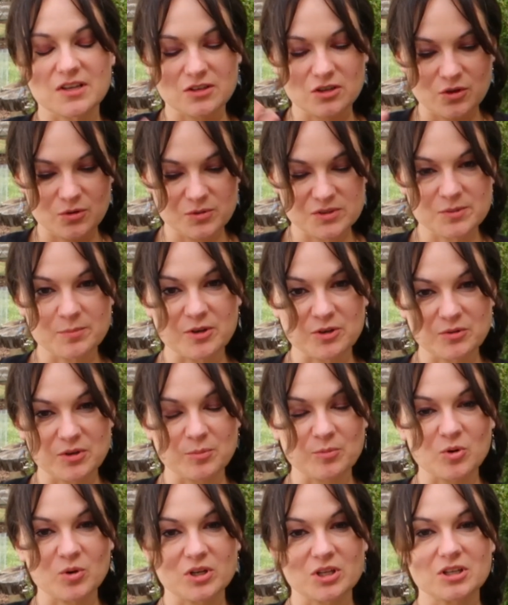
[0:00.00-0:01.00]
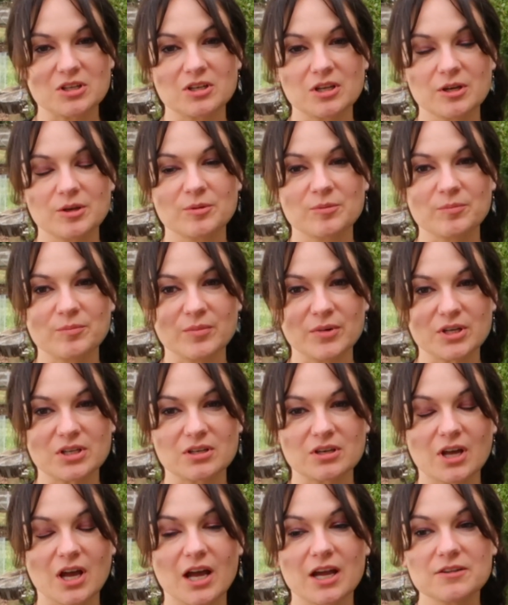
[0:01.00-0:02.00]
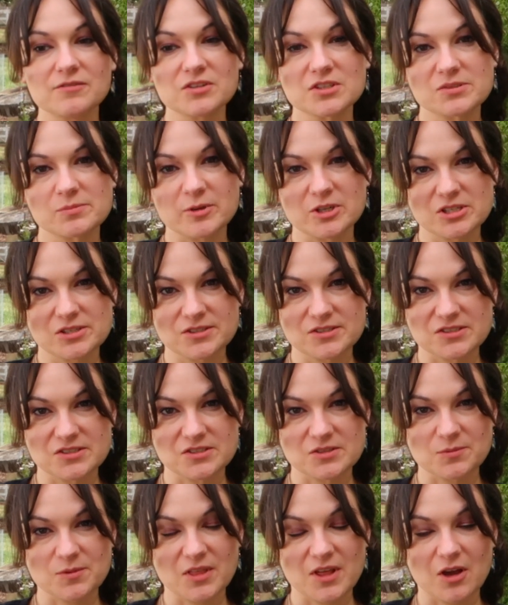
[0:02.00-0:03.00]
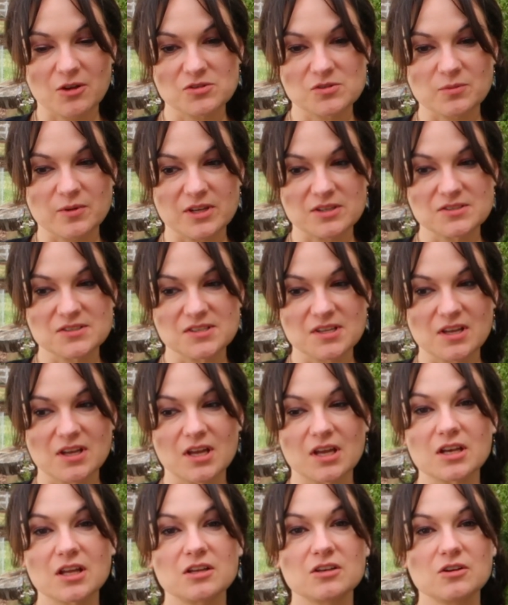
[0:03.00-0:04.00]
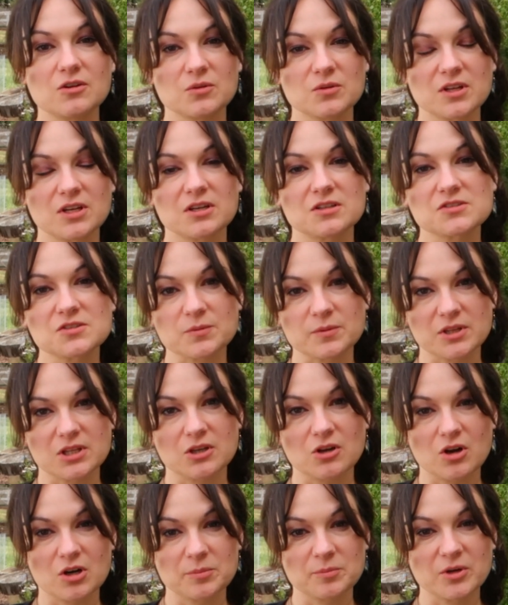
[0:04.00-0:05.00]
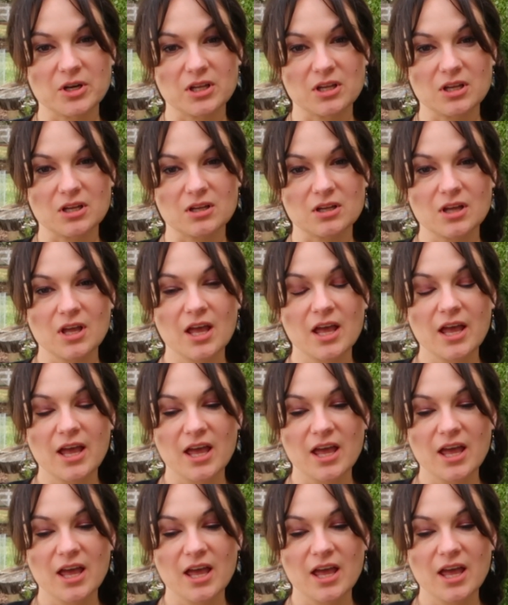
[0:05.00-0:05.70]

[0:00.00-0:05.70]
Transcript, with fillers: I know it's been reported but I've experienced this with house wrens, and I know that it's really heartbreaking.